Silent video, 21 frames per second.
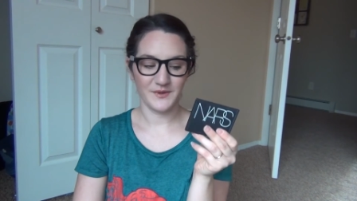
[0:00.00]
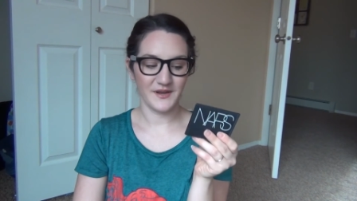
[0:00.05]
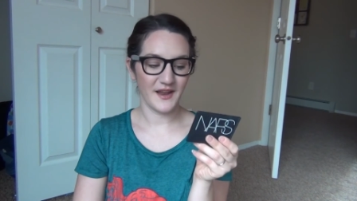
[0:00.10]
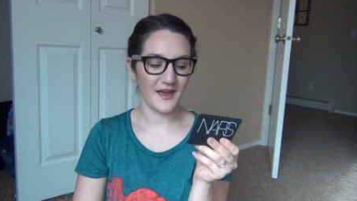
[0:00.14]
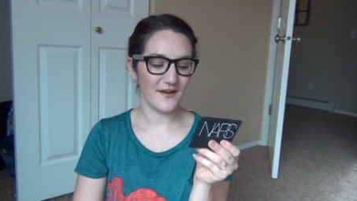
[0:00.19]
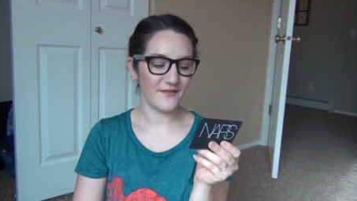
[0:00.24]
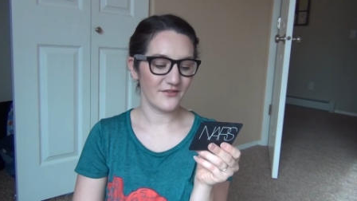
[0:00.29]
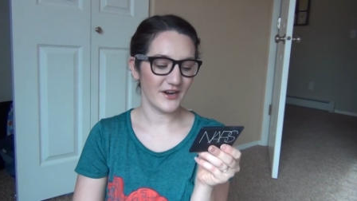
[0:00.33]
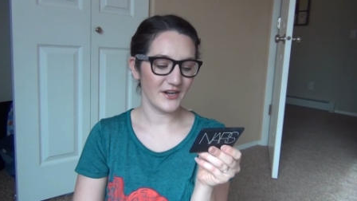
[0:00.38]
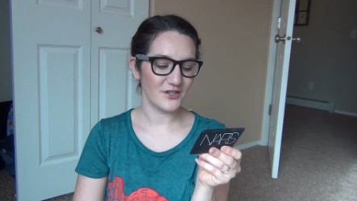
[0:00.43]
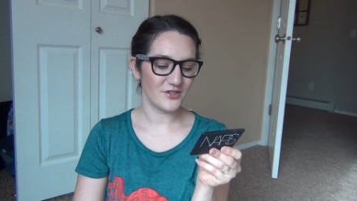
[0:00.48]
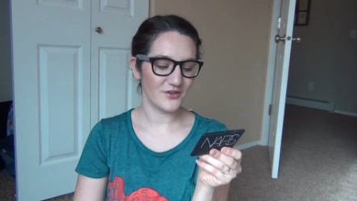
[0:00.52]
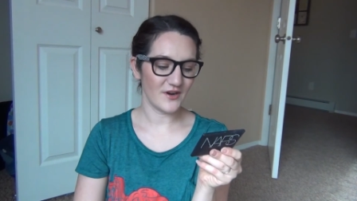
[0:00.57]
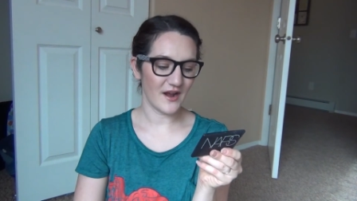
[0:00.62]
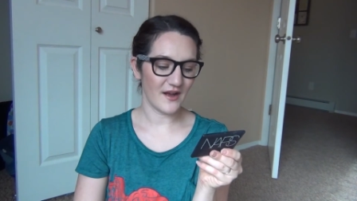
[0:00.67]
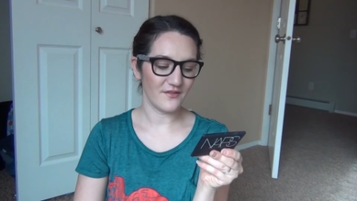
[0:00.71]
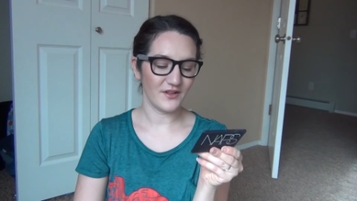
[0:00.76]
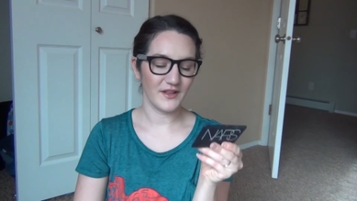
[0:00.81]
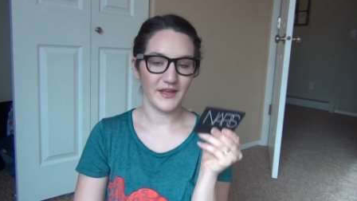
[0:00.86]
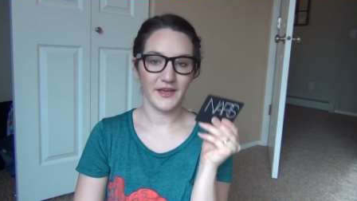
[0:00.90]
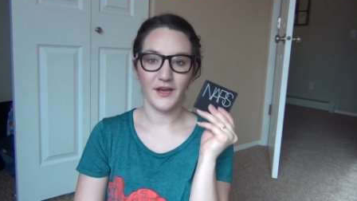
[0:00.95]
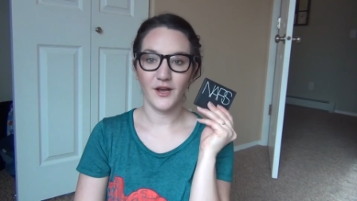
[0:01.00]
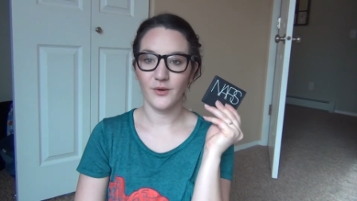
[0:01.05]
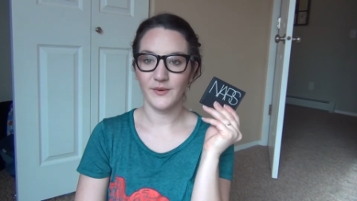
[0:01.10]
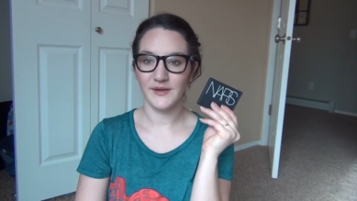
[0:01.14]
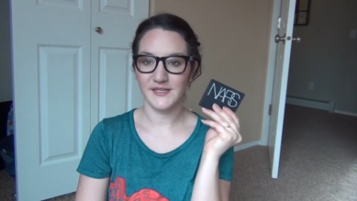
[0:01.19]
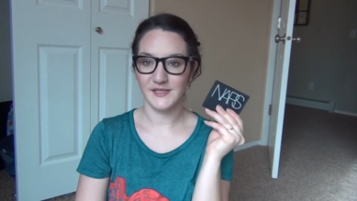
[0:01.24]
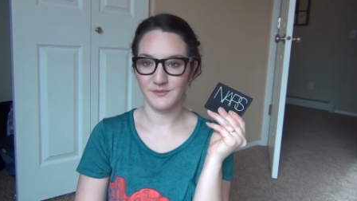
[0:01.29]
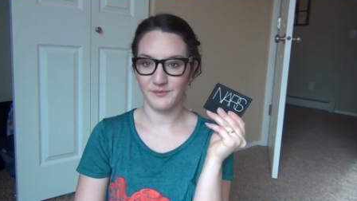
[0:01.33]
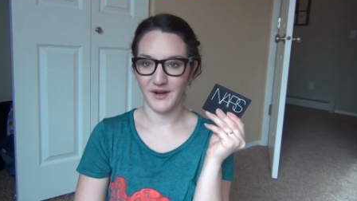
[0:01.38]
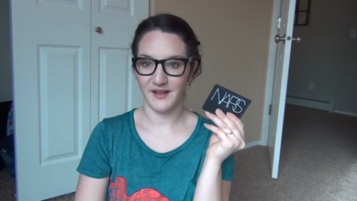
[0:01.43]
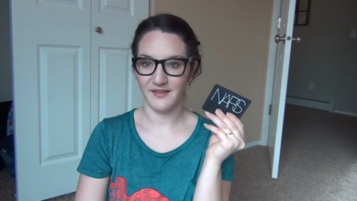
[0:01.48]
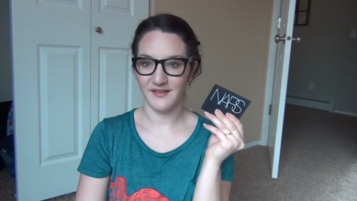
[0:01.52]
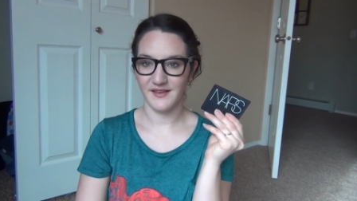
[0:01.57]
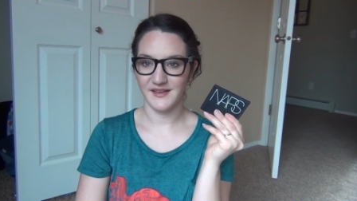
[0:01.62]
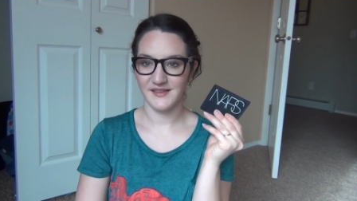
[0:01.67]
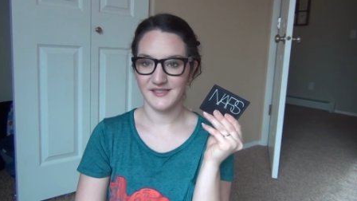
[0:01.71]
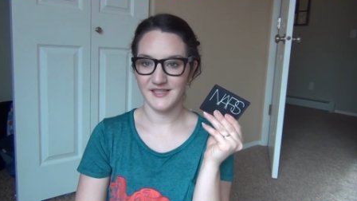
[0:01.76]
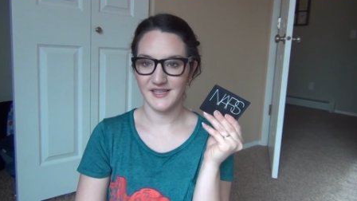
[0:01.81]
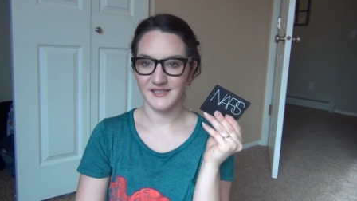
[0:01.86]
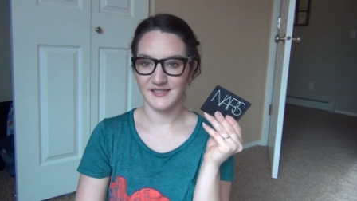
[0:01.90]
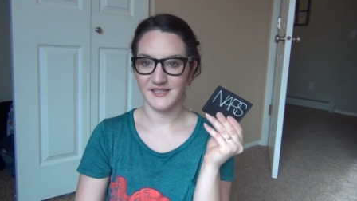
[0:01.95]
Whenever I travel, I always bring
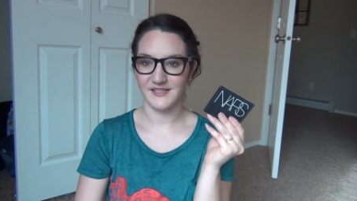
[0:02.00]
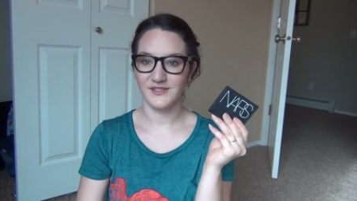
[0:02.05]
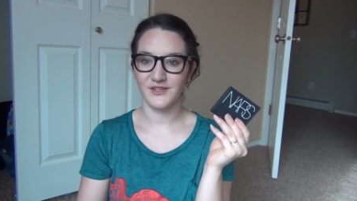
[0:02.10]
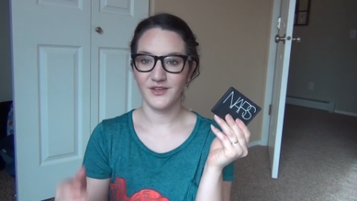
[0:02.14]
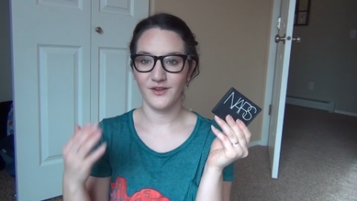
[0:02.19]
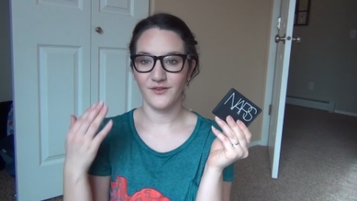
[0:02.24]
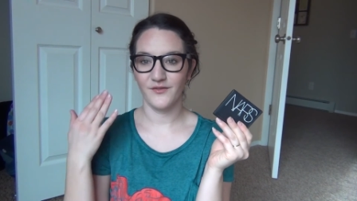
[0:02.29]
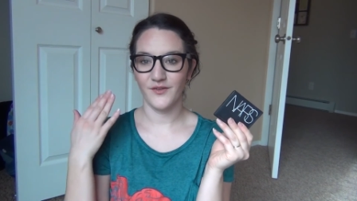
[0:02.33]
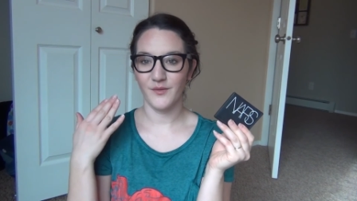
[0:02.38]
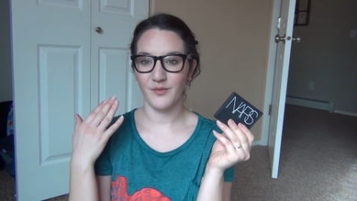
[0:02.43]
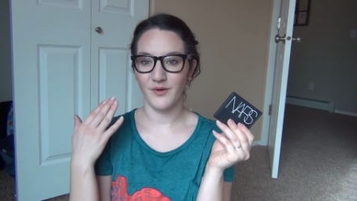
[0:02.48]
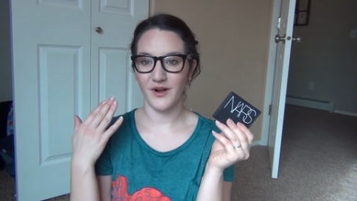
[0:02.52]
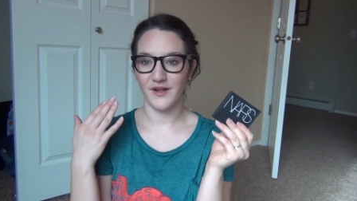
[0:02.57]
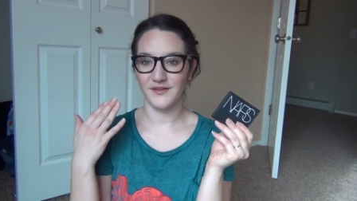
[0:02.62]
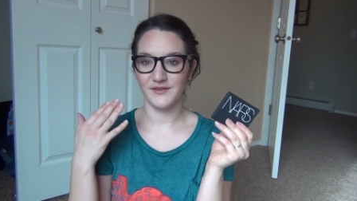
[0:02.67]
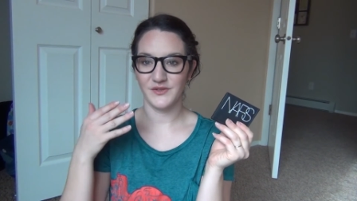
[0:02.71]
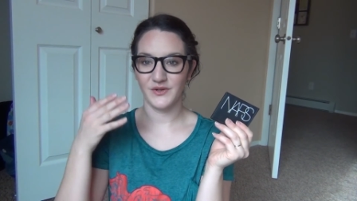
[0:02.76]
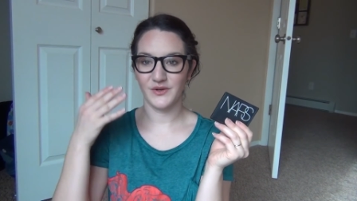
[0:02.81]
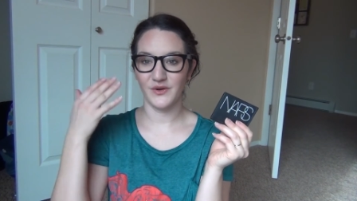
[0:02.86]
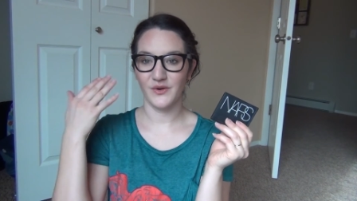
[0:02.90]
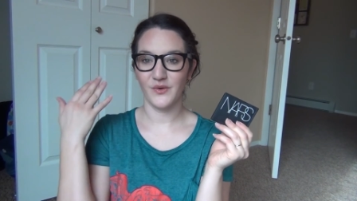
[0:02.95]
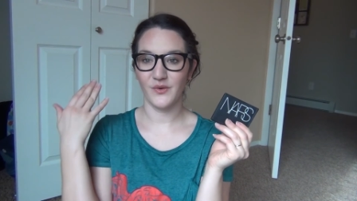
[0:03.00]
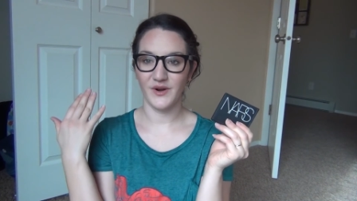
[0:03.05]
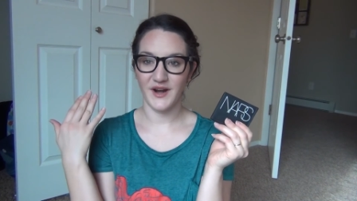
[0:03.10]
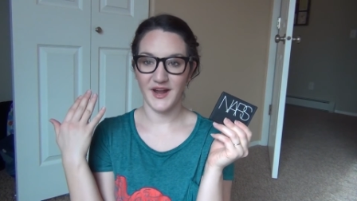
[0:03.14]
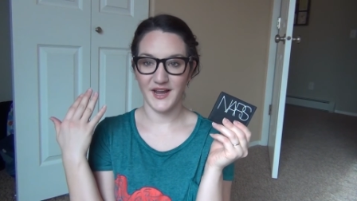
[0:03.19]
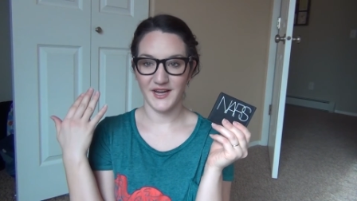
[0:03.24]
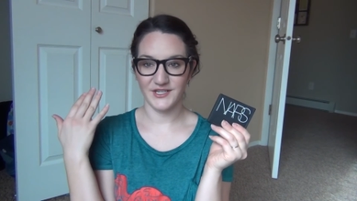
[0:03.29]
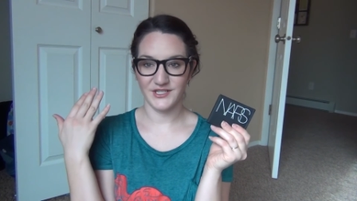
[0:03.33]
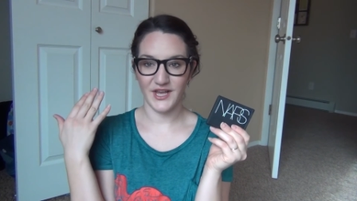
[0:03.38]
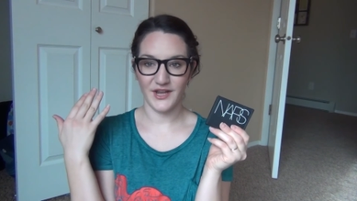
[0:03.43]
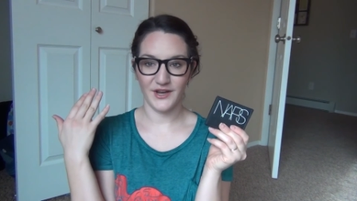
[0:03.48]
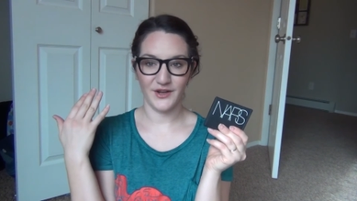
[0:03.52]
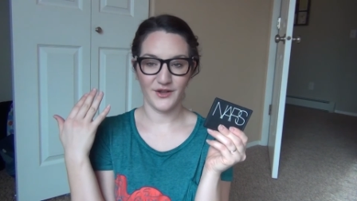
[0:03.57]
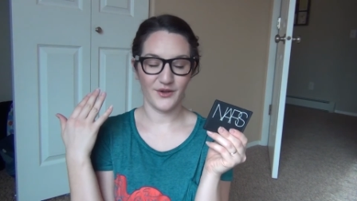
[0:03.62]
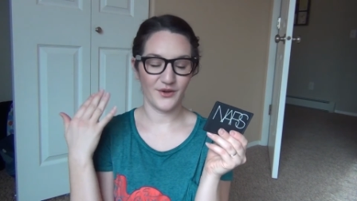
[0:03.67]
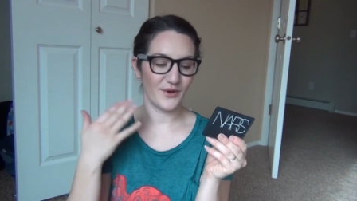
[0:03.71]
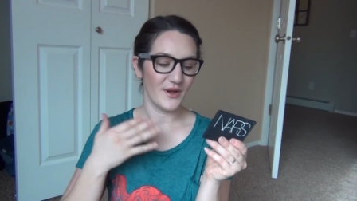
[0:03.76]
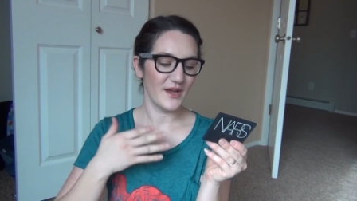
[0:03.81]
this because it's good for bronzer or eyeshadow.